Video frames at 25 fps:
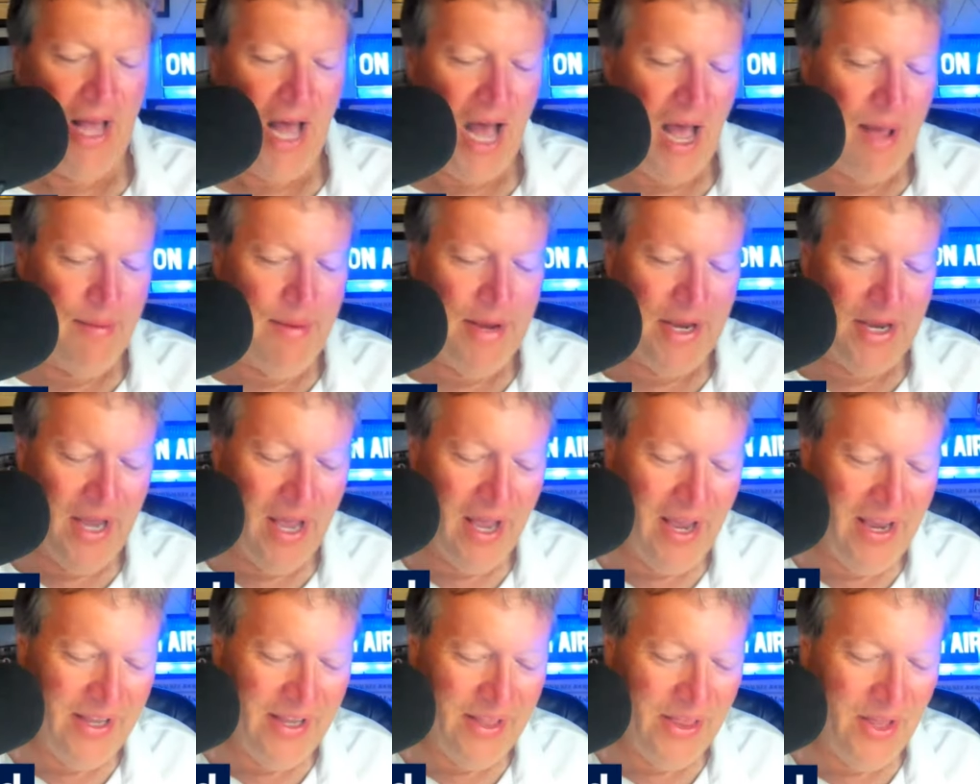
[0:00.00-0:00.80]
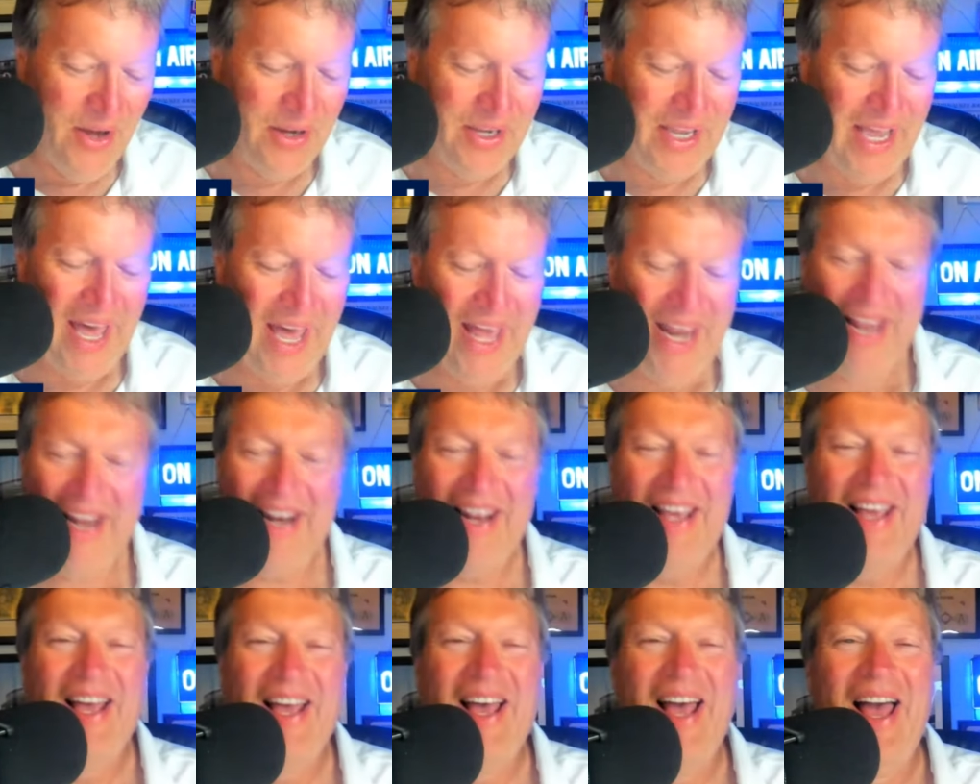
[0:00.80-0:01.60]
I mean, you look at
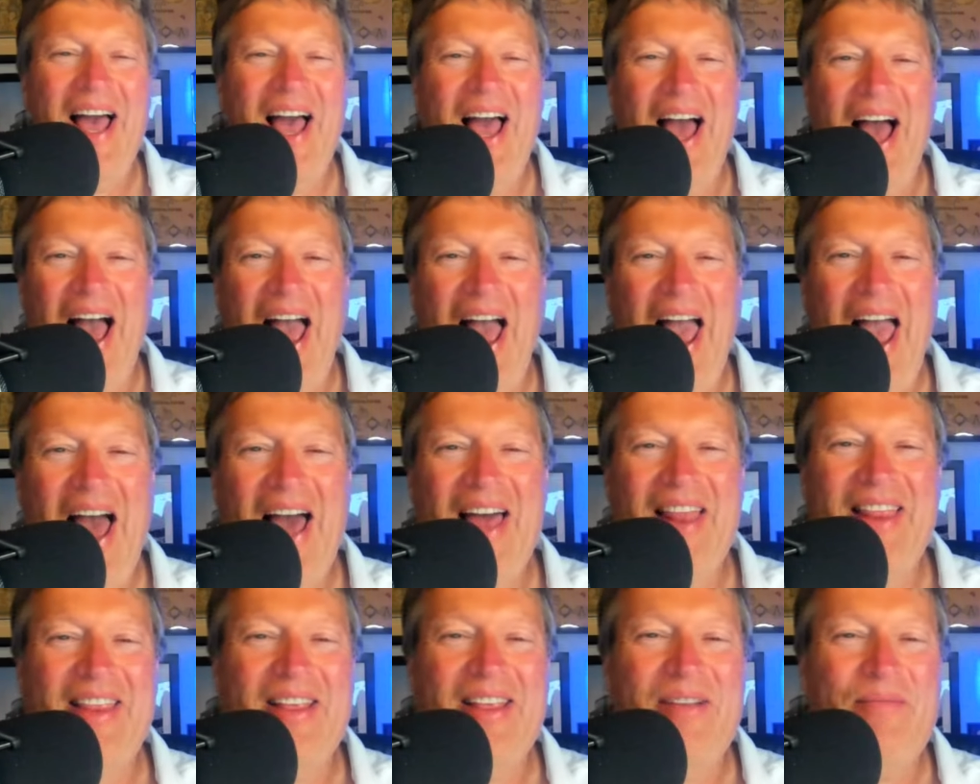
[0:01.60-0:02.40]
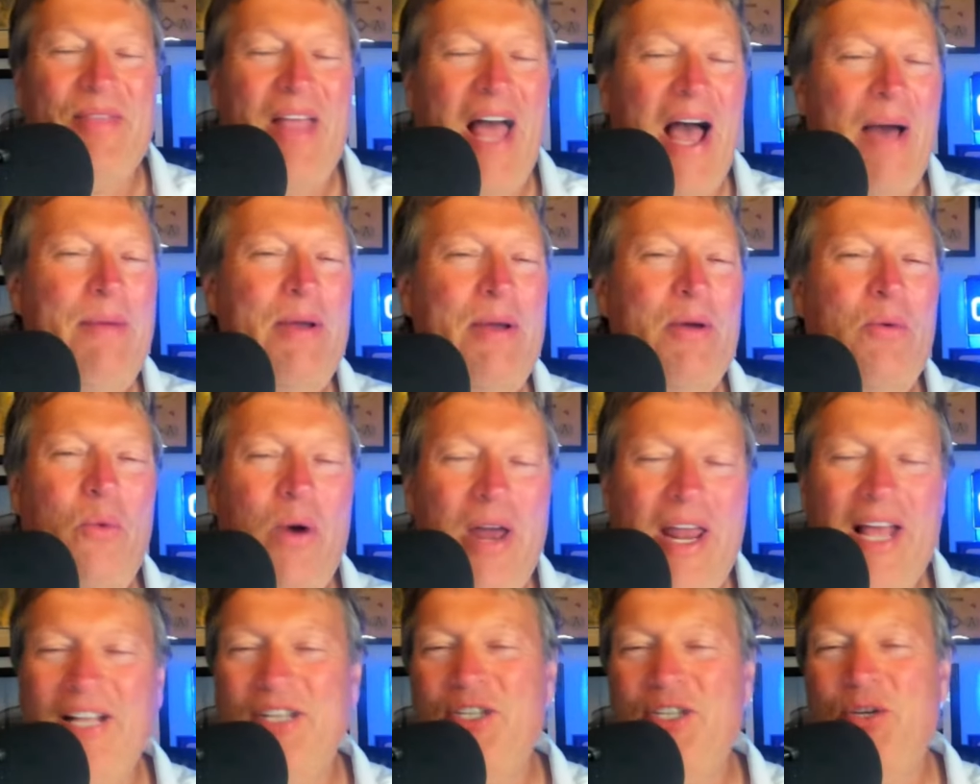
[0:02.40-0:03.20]
it, and I mean,
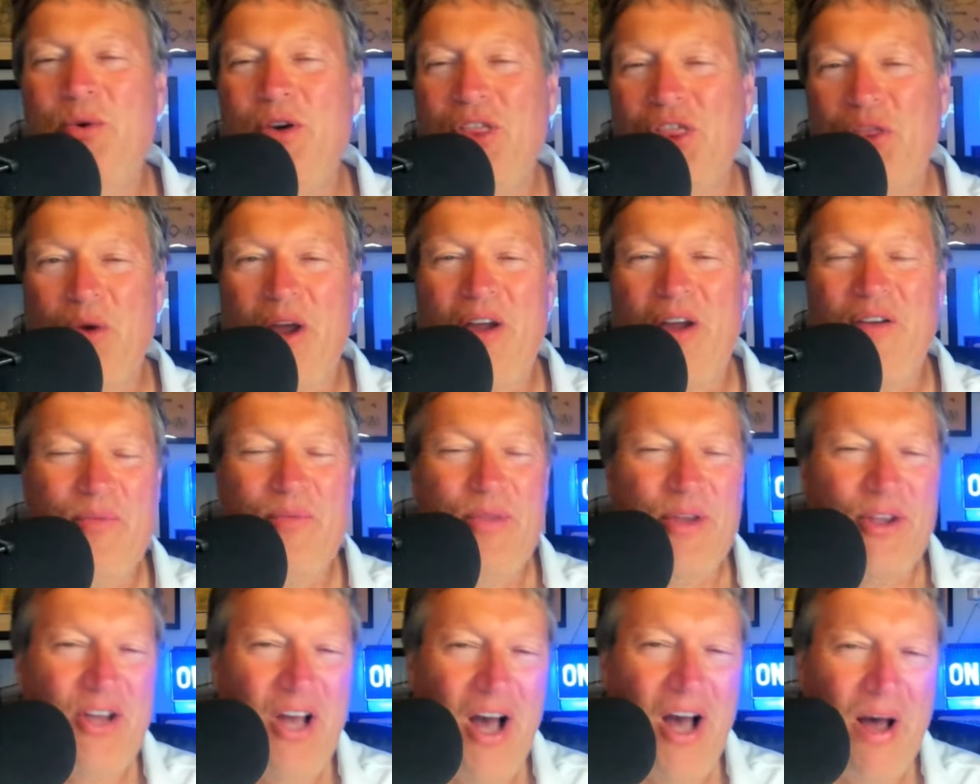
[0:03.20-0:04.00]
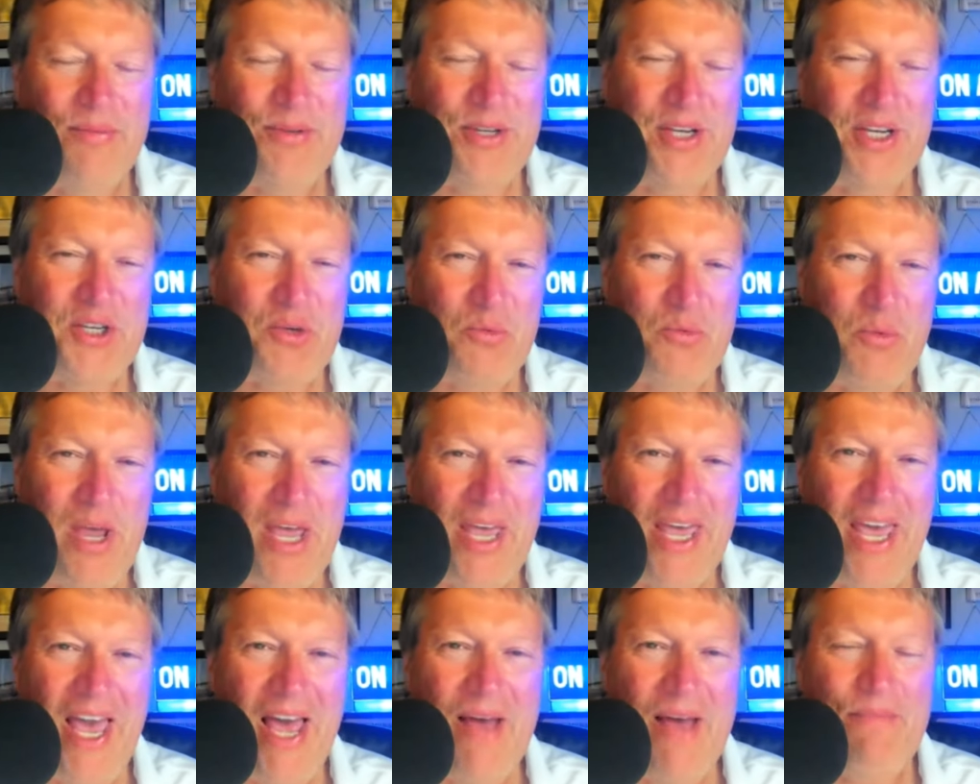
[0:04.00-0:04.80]
winning two or three from the Cubs this
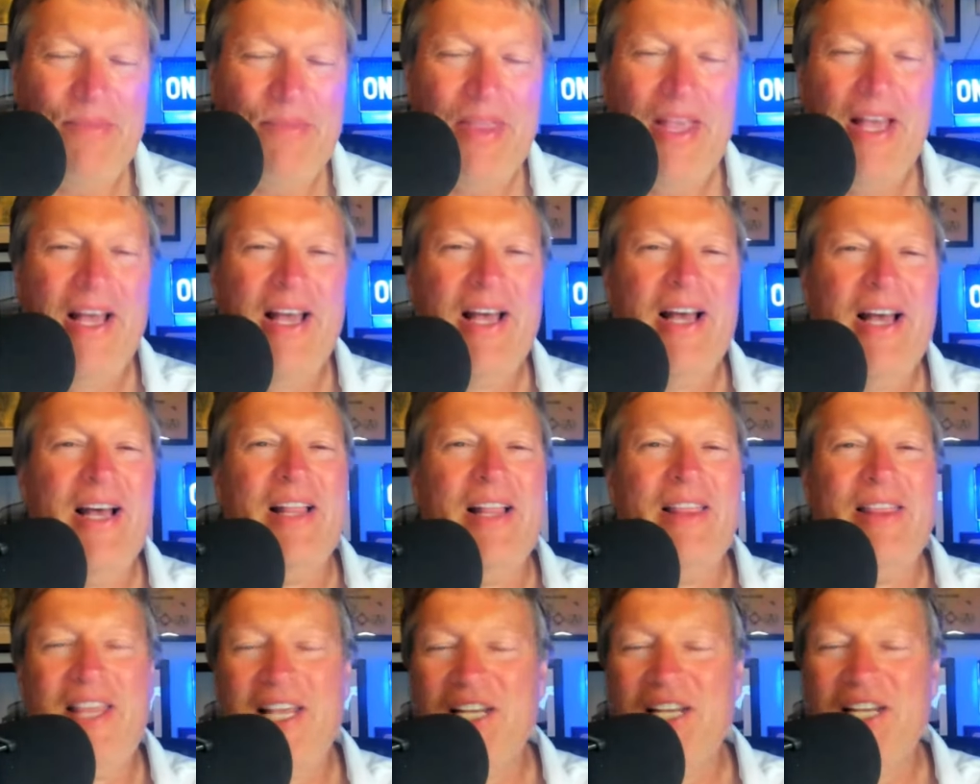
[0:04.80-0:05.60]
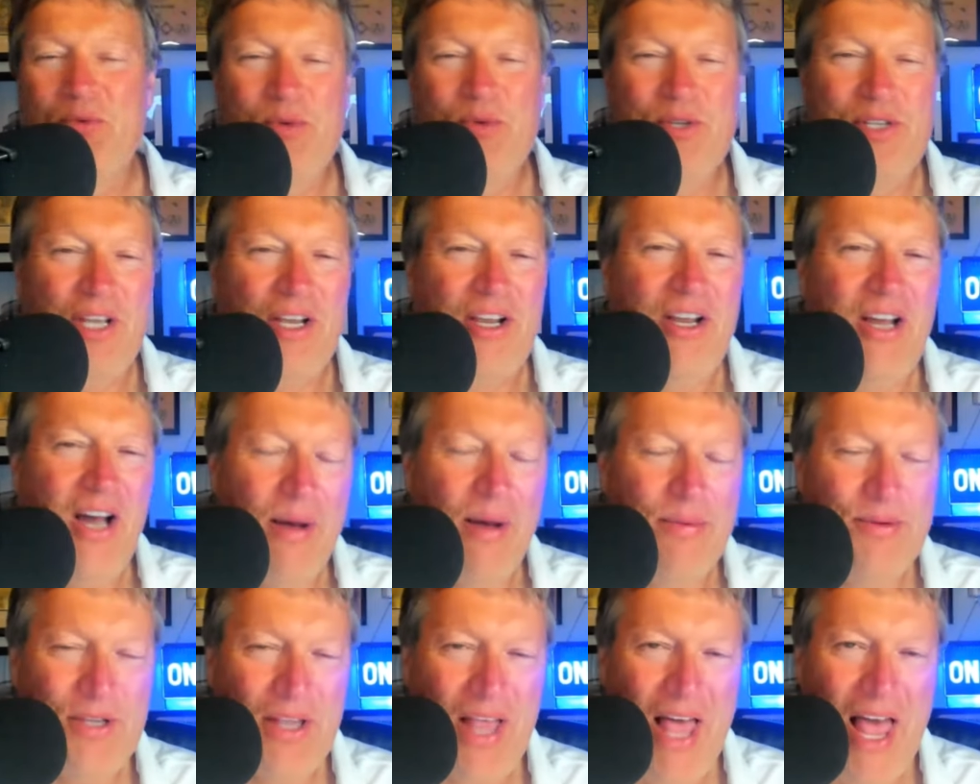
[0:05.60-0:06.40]
weekend this was the
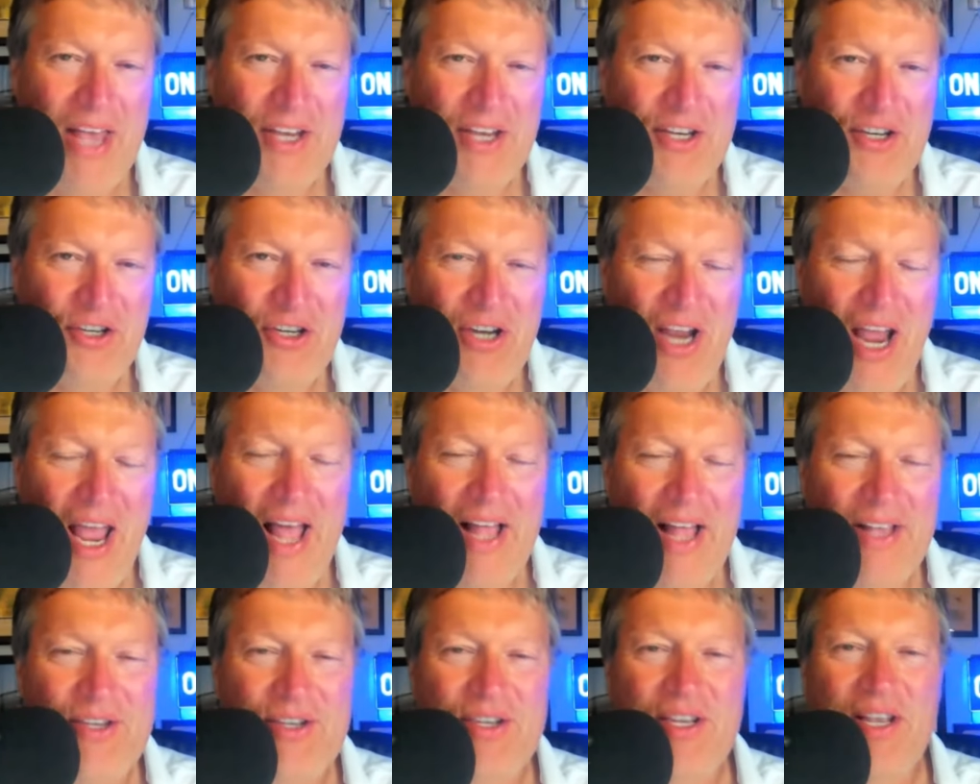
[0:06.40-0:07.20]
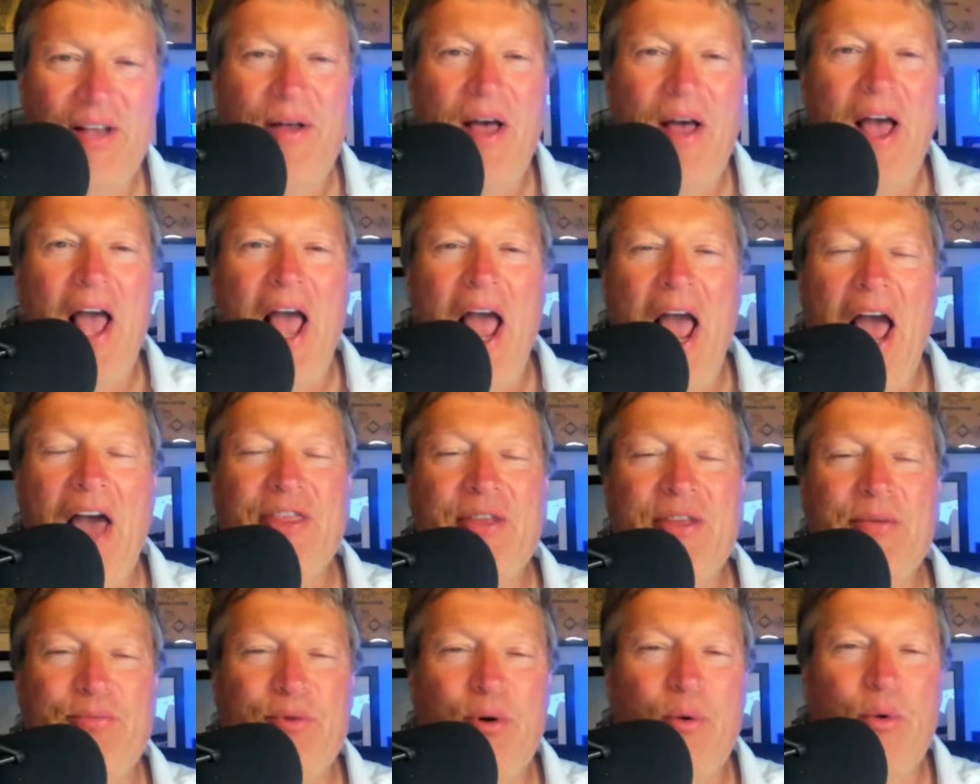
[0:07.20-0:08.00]
Cubs' last chance,
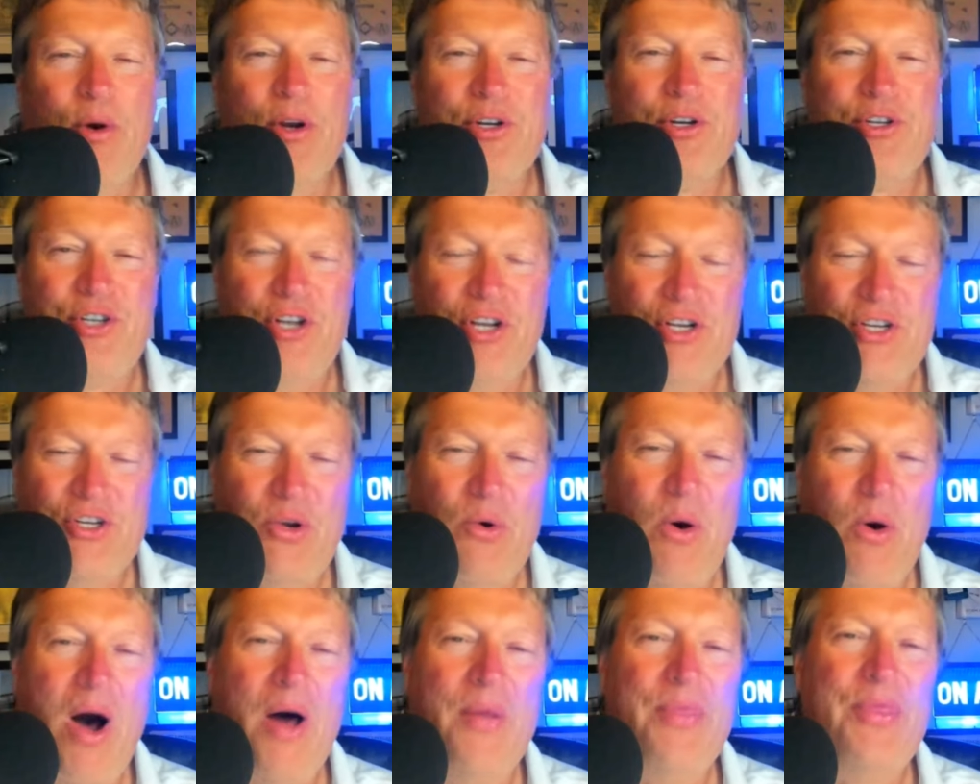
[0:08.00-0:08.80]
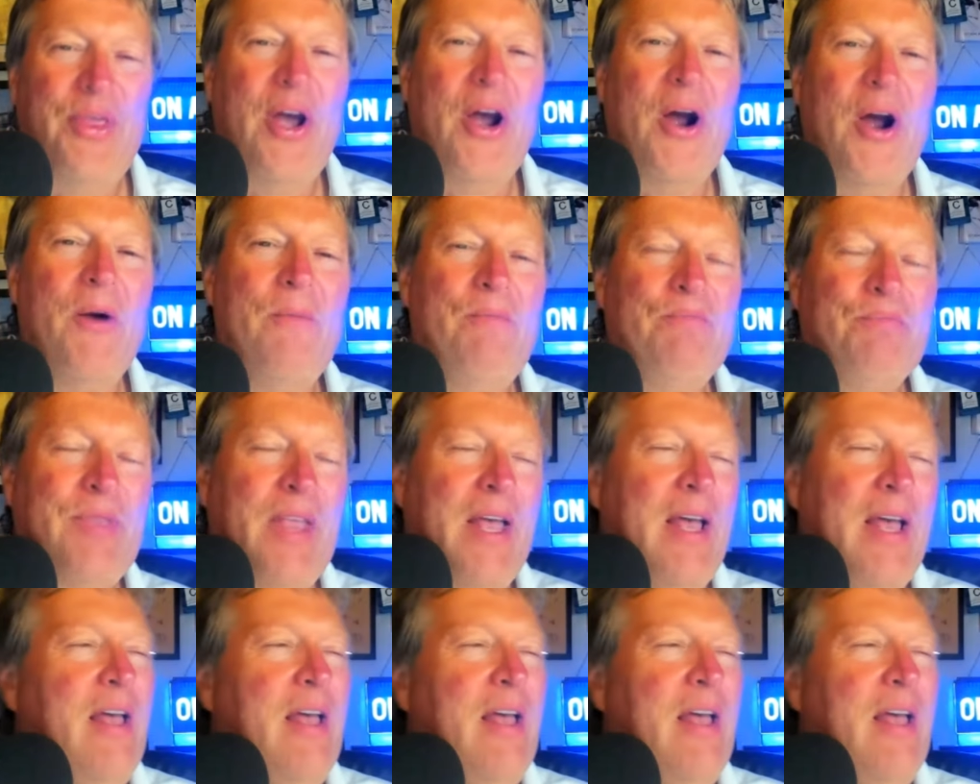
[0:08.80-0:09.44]
and the Brewers just go out there,